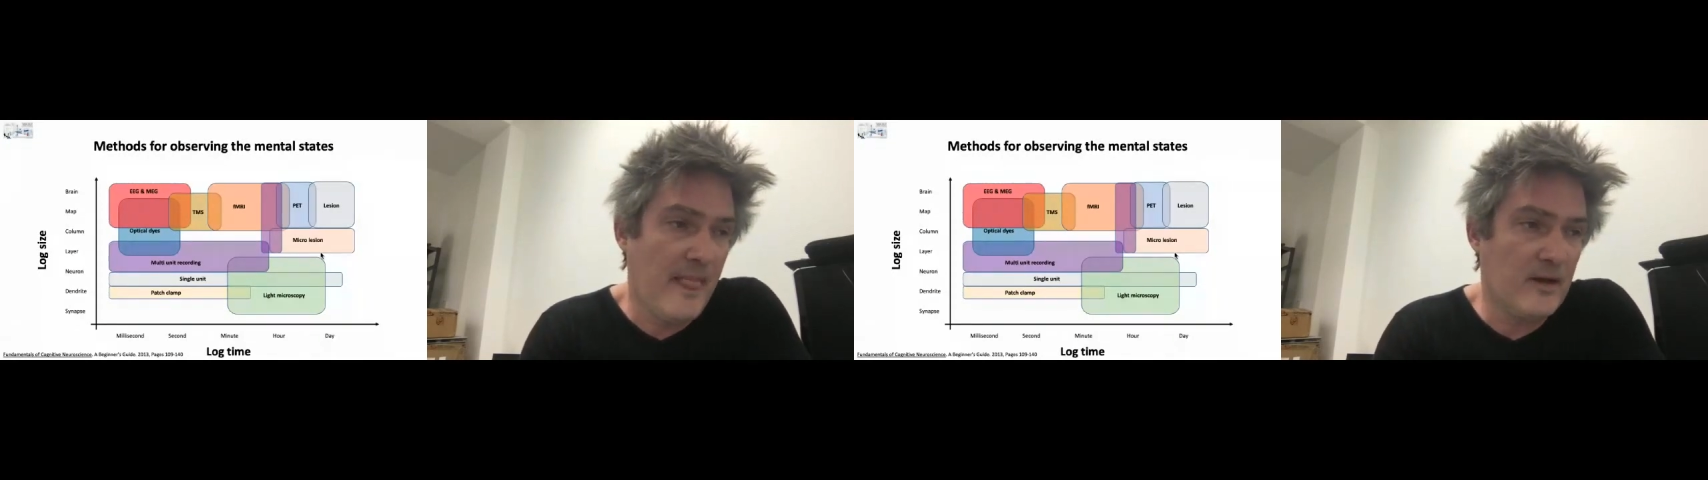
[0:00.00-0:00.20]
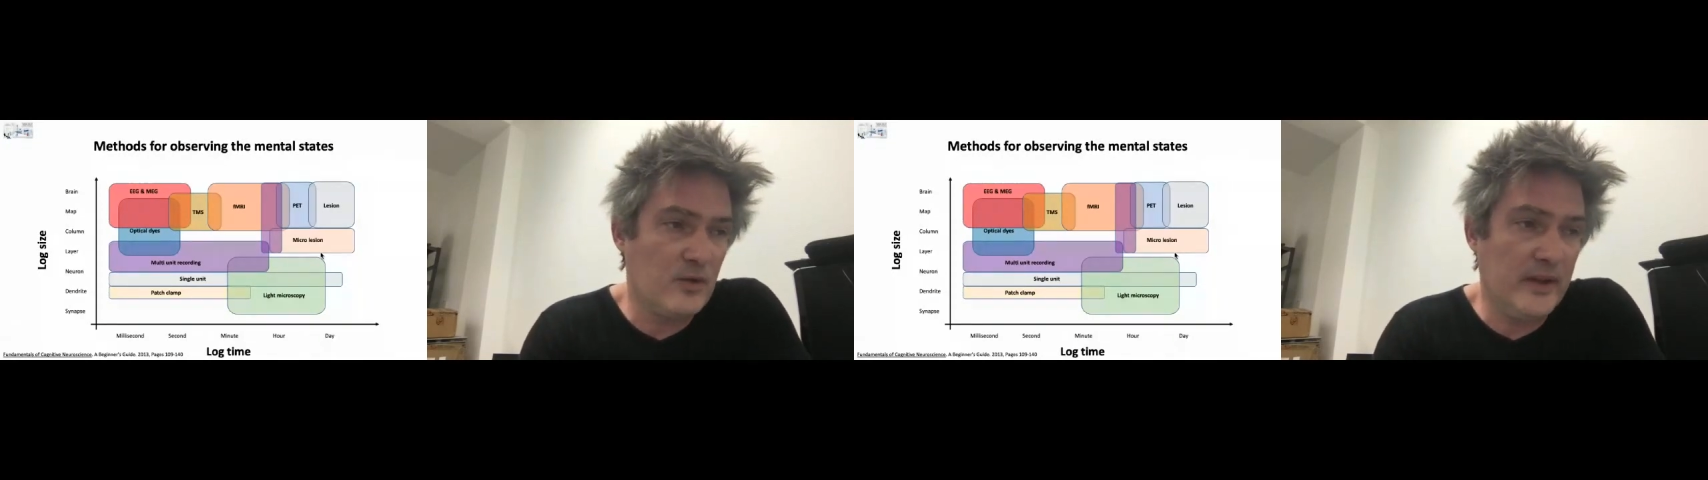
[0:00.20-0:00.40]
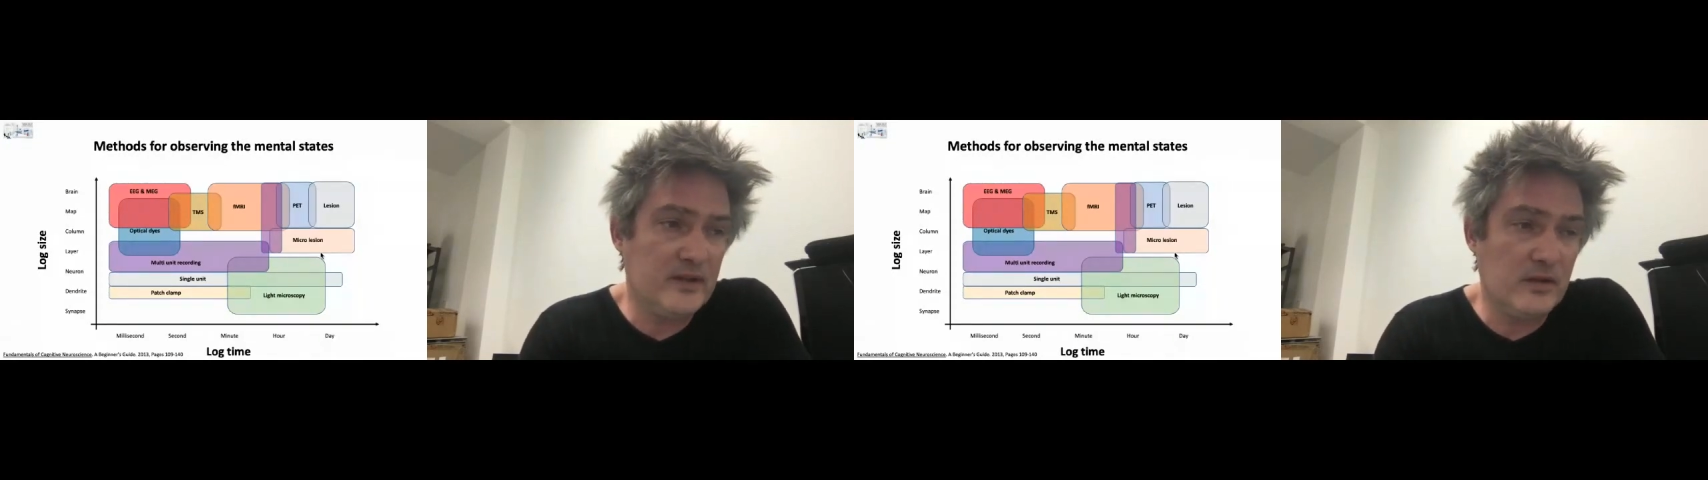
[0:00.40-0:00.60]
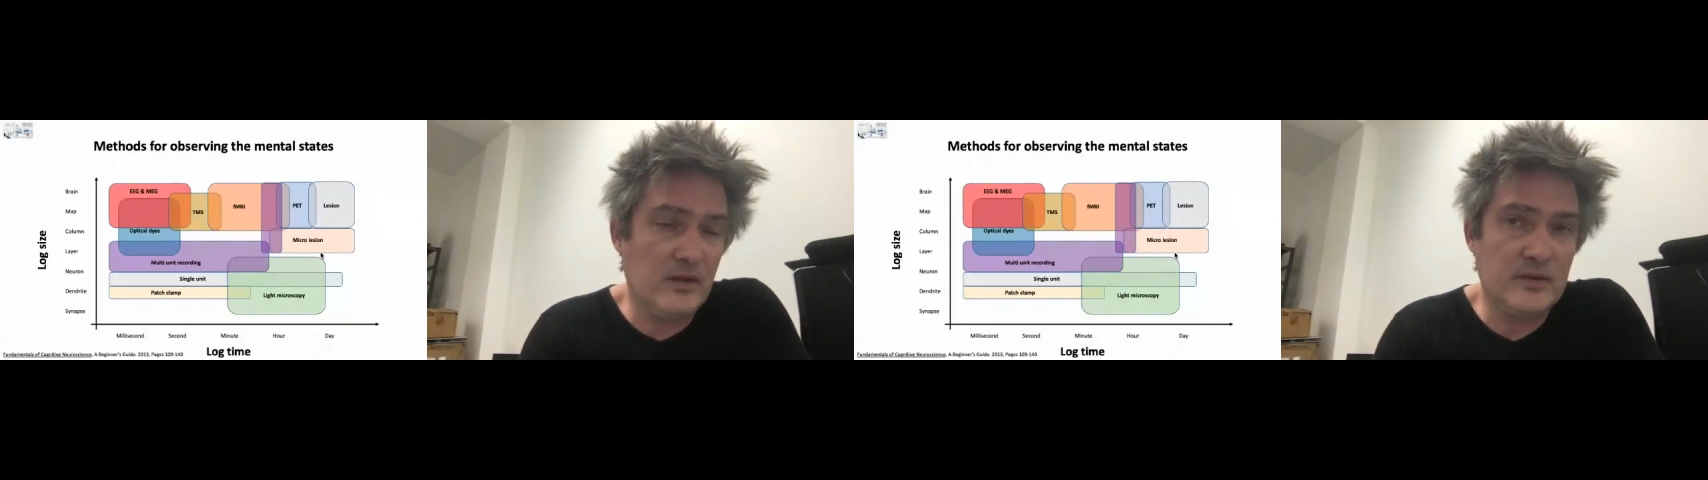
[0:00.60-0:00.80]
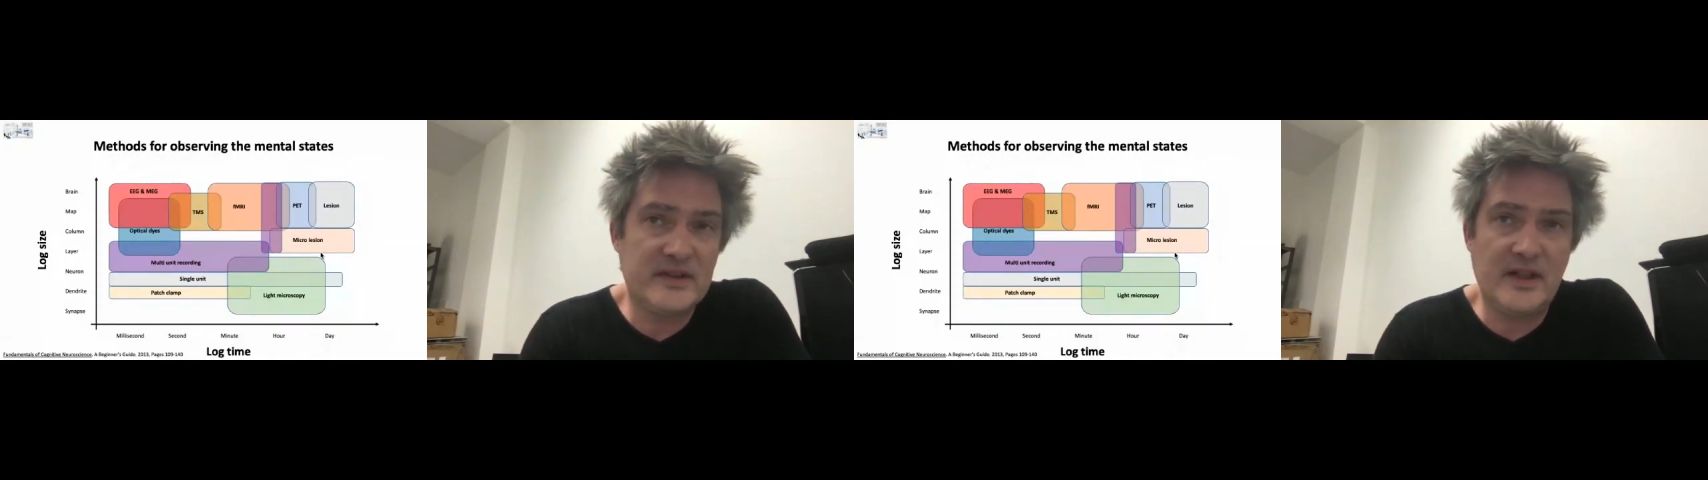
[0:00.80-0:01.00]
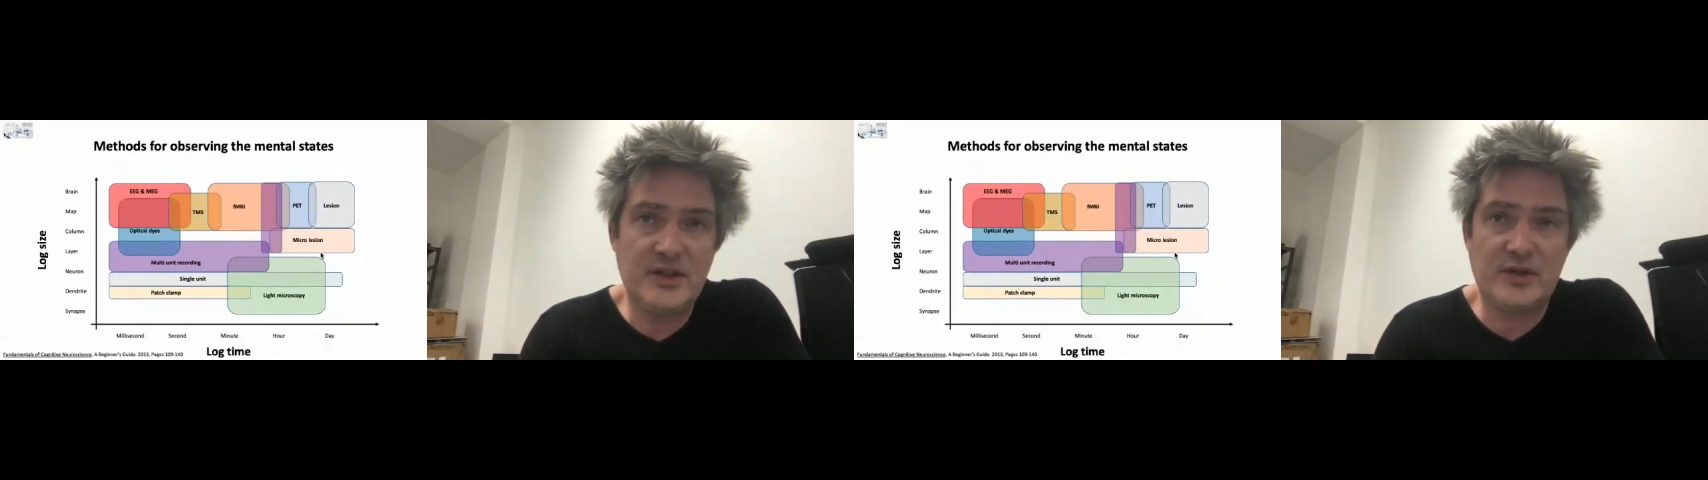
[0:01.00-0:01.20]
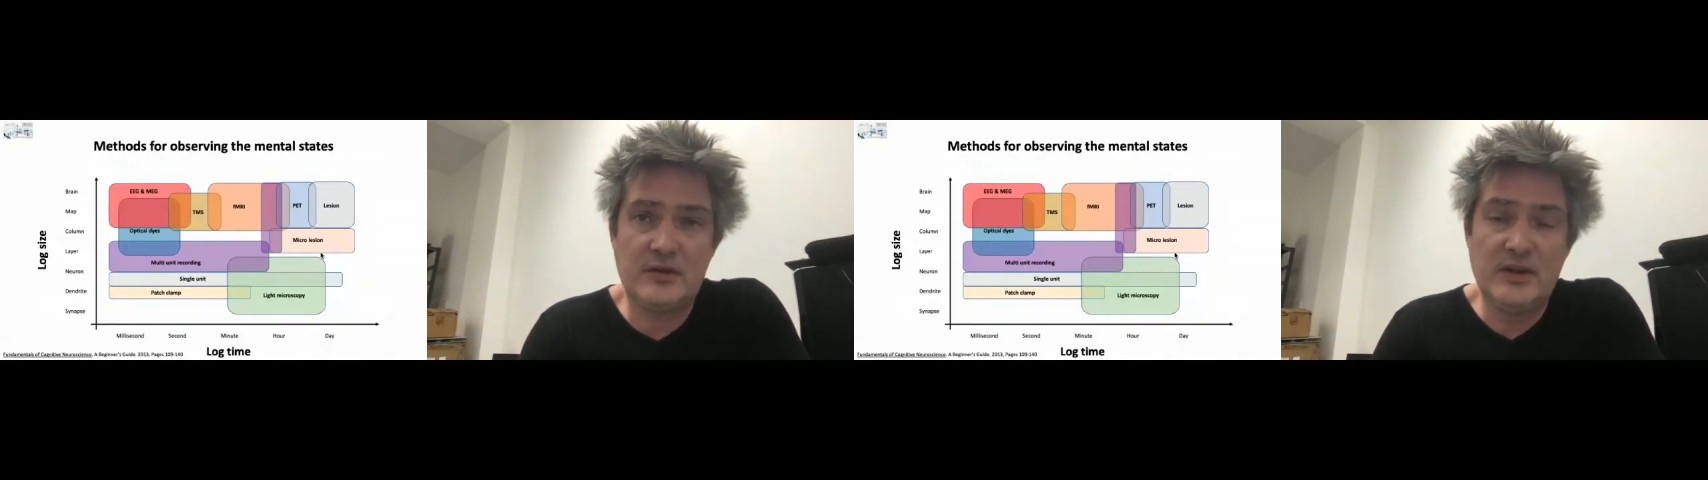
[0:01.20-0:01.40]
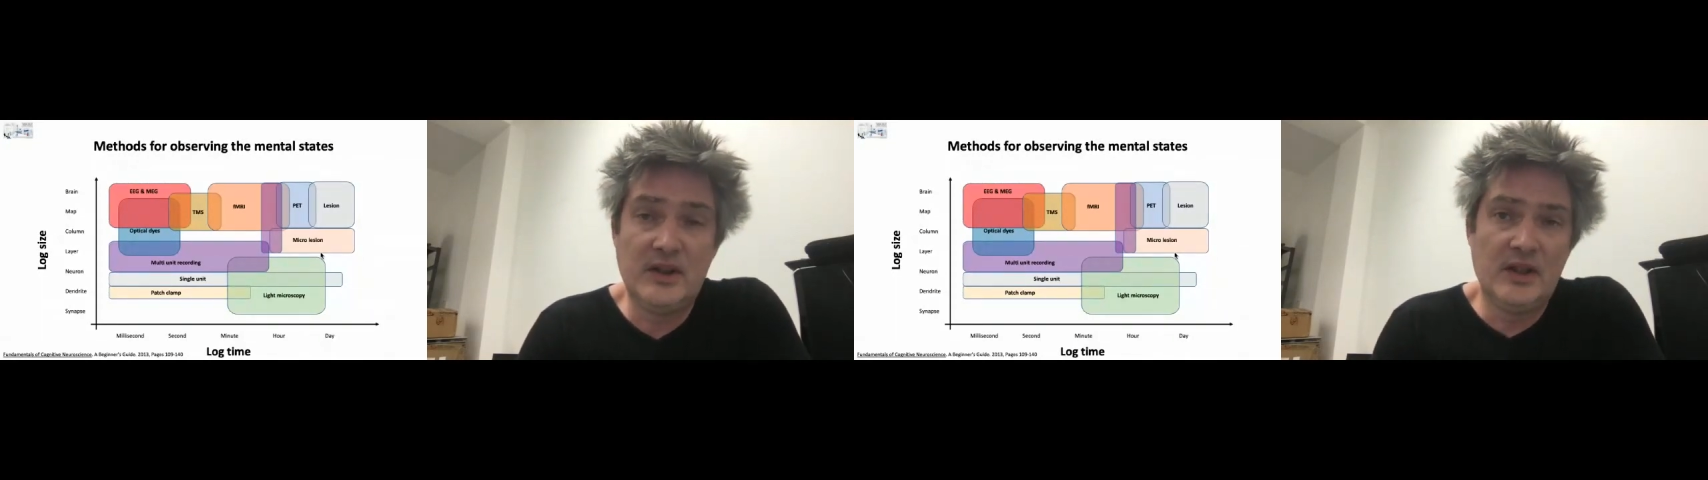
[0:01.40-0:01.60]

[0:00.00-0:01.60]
quite long session.